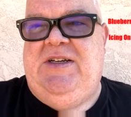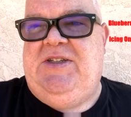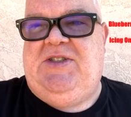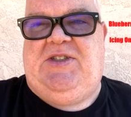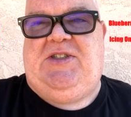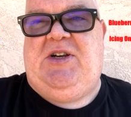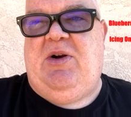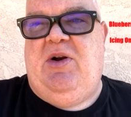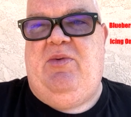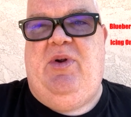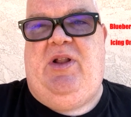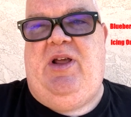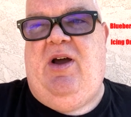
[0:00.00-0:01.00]
sear it
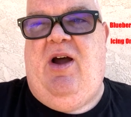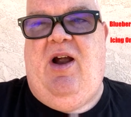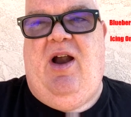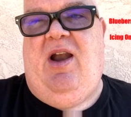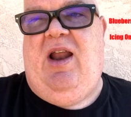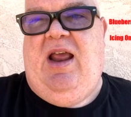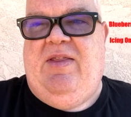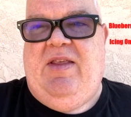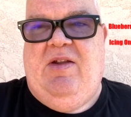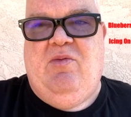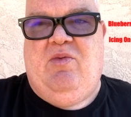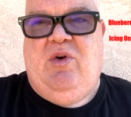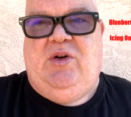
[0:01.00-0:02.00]
really hard, and
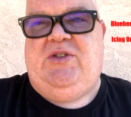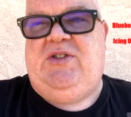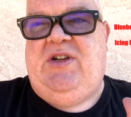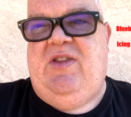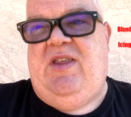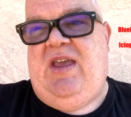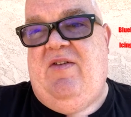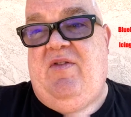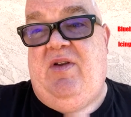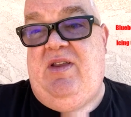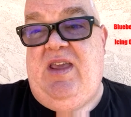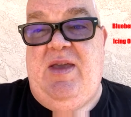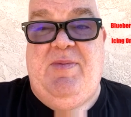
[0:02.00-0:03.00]
then roast it in the
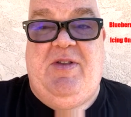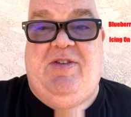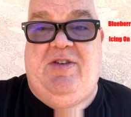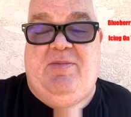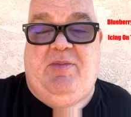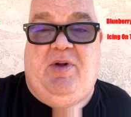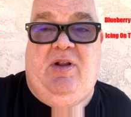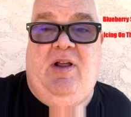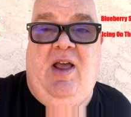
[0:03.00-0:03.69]
oven. Keep it simple.